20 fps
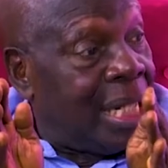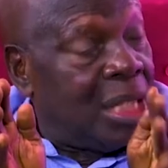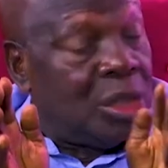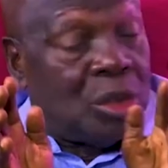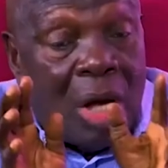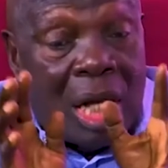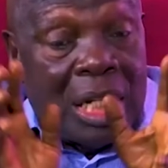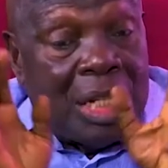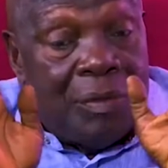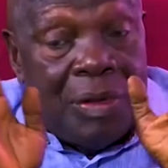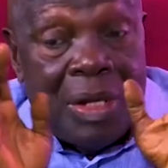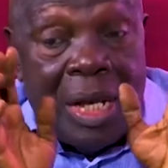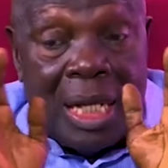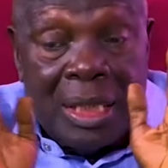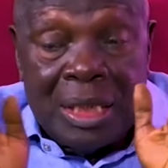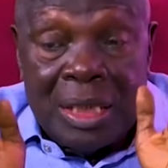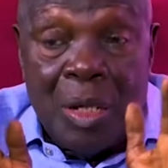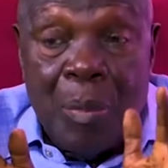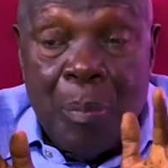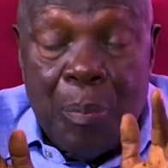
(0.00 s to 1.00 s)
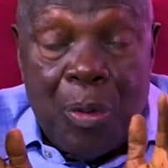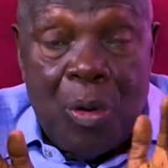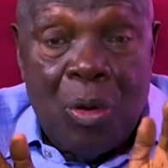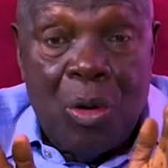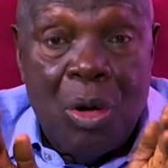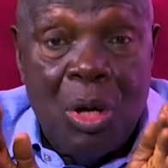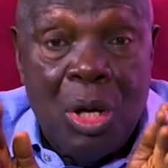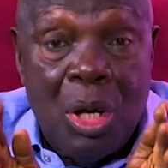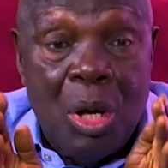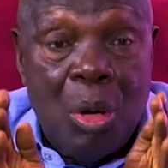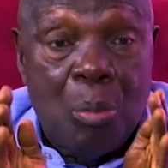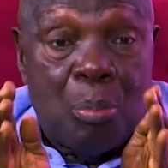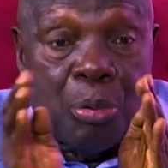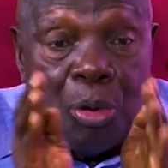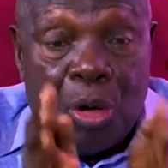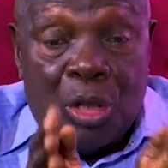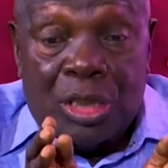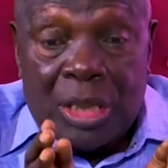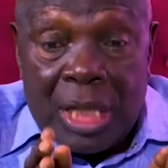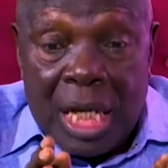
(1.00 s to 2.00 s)
It's not even a simple
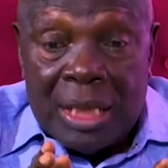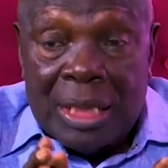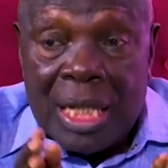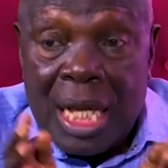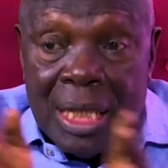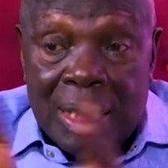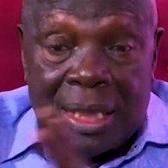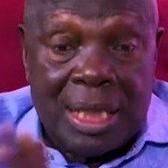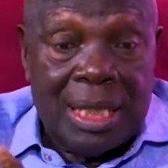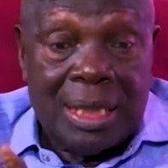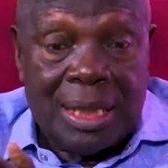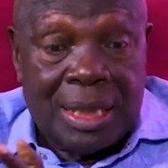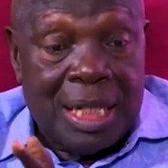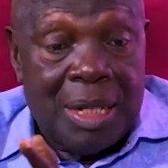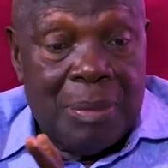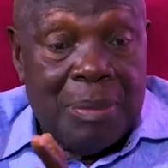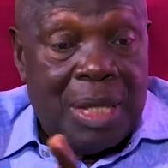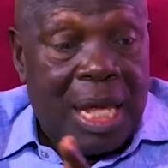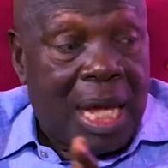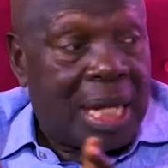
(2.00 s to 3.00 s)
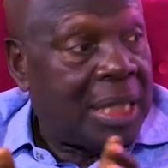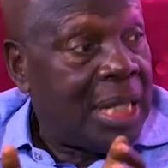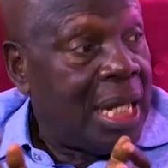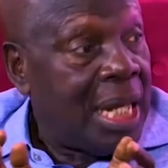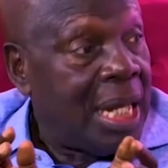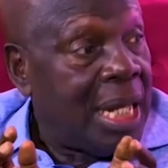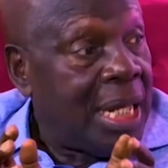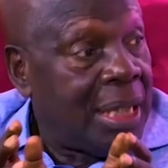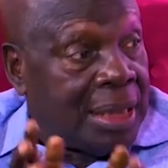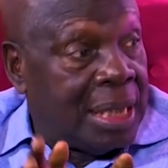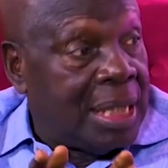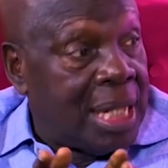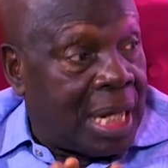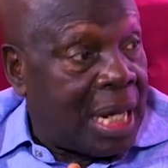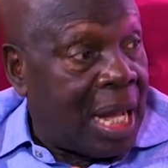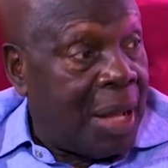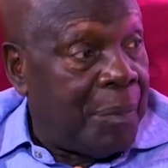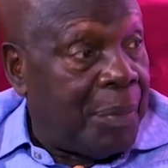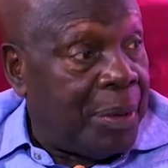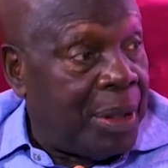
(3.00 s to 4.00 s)
process and system that is in the
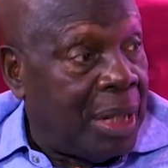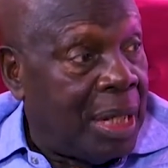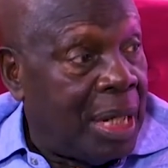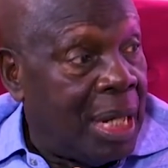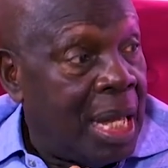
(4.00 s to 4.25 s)
company.